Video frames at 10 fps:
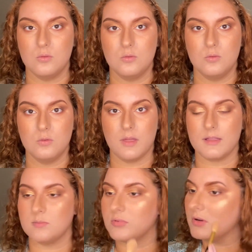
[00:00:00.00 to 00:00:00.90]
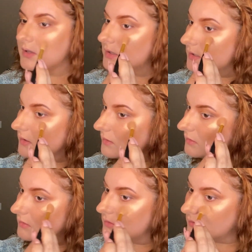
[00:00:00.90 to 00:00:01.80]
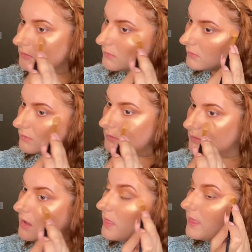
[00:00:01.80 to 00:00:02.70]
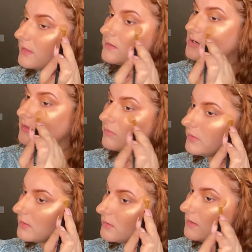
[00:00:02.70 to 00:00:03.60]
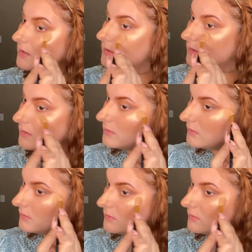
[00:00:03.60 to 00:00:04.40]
Ooh, that's pretty. That's just what this needed.